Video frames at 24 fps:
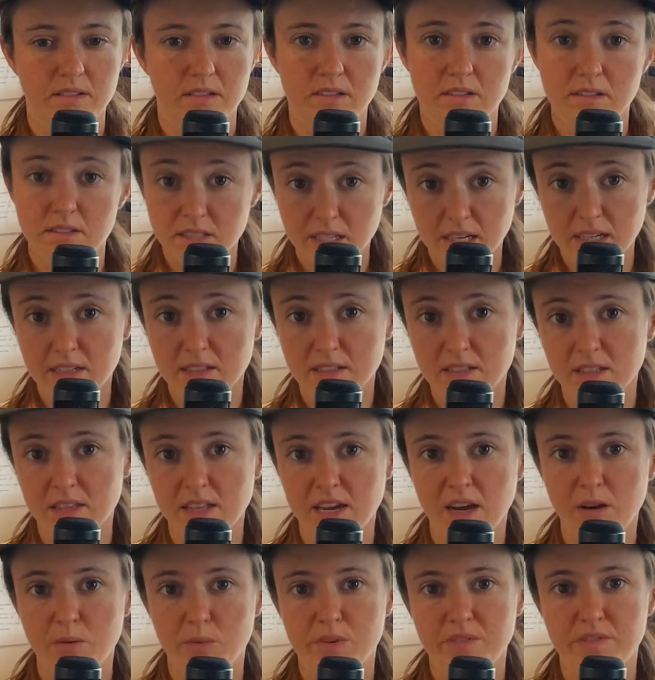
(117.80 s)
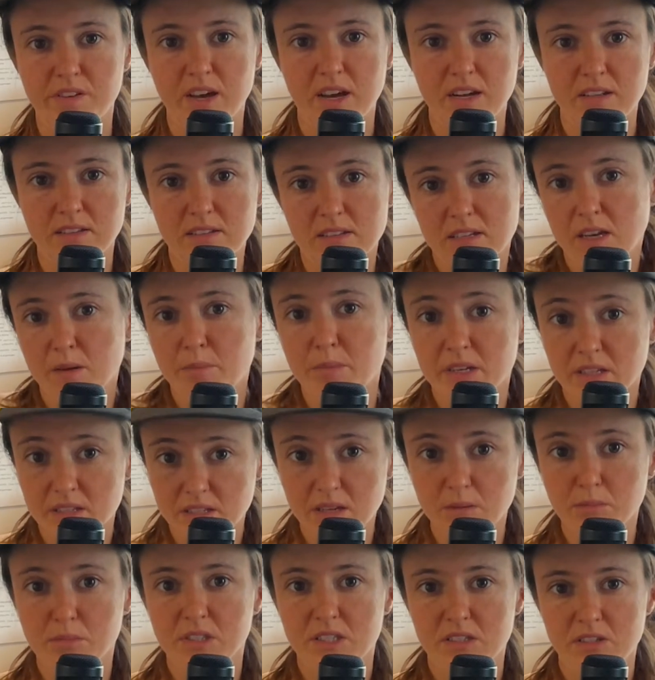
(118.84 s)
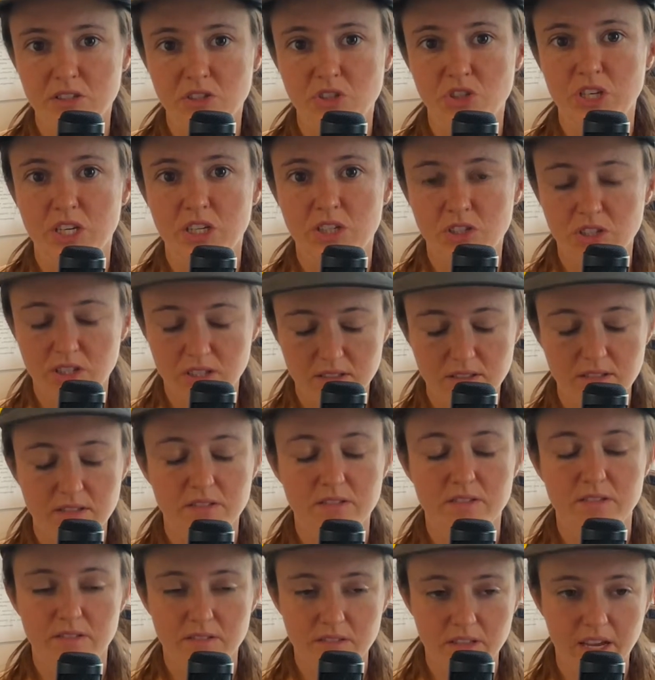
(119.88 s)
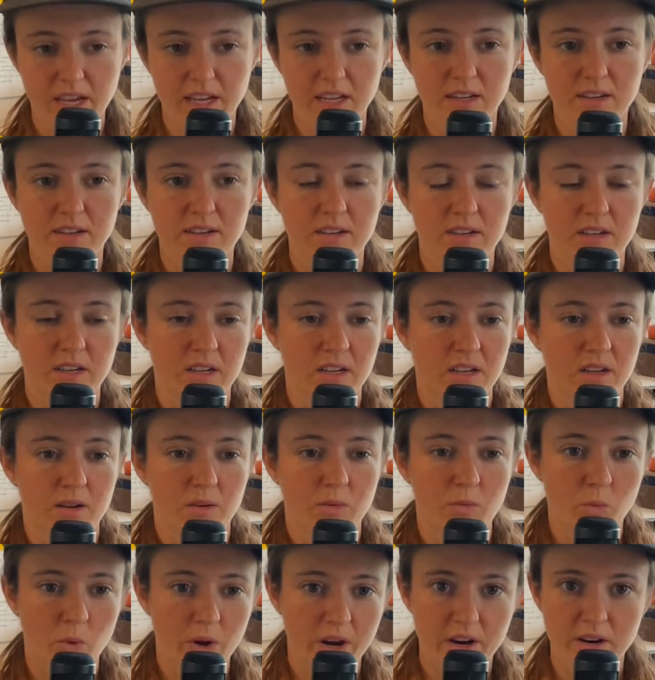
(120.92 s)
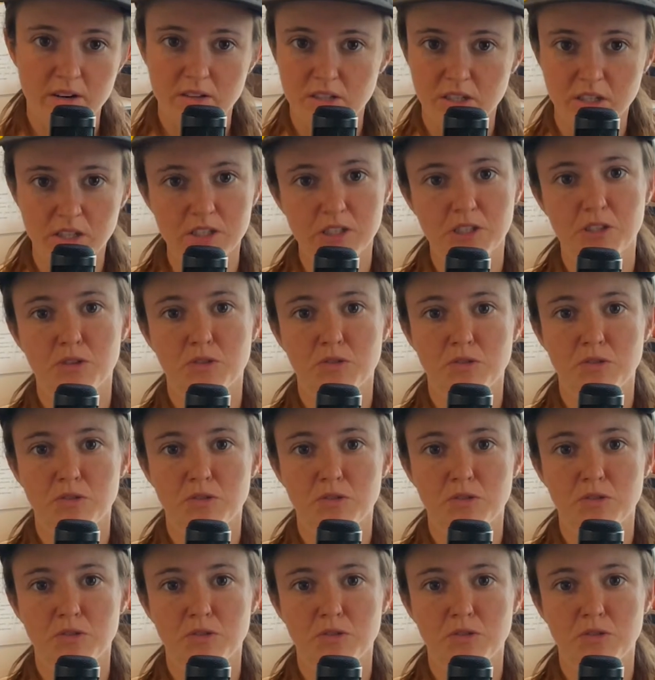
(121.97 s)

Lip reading: Second to that, we've got some assembly suggestions like where to glue,